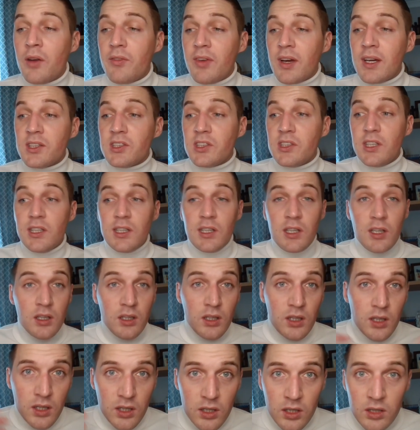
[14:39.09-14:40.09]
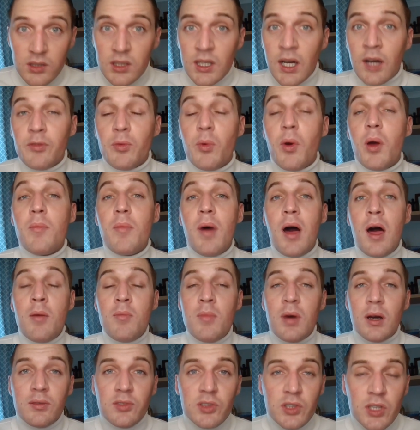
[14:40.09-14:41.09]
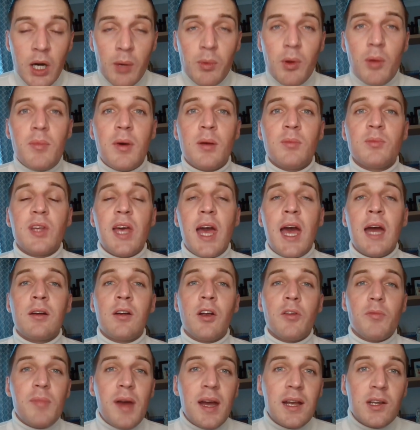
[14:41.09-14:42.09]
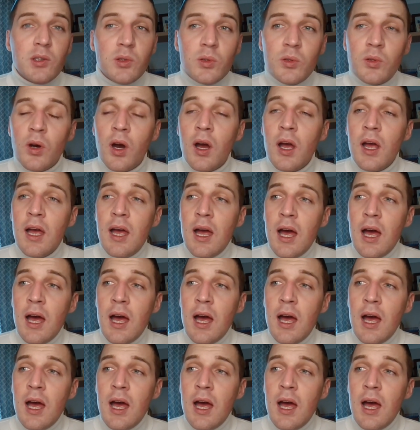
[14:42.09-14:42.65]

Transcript: I've actually looked after my mum, I've styled my mum's hair, I've made sure